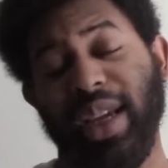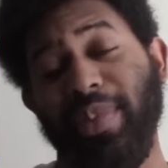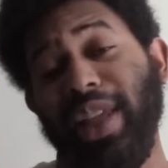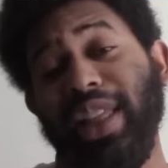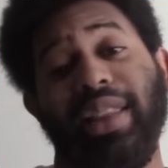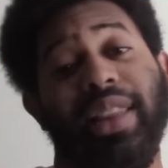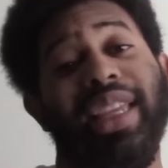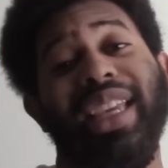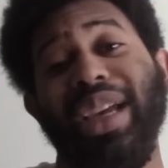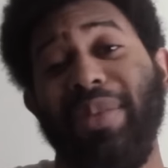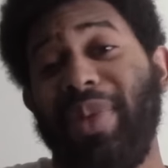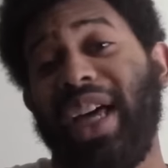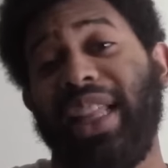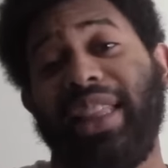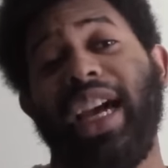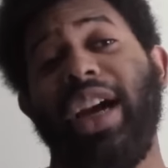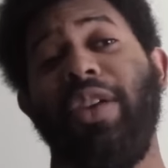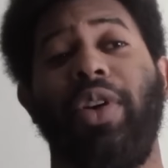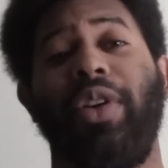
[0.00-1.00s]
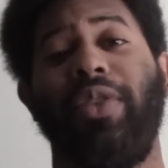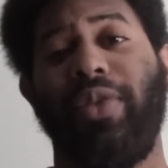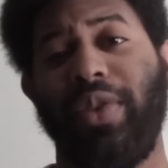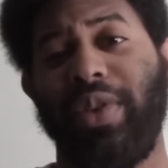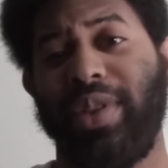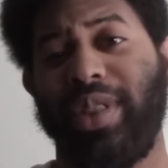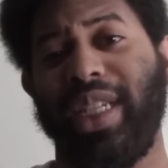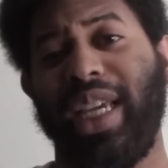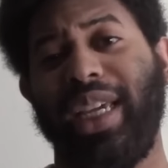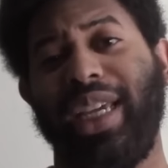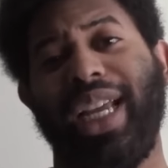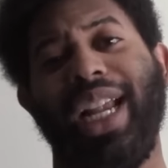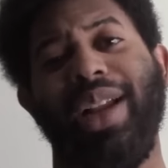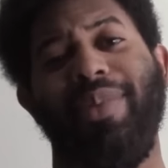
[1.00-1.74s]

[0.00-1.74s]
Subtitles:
I mean, think about that one for a second.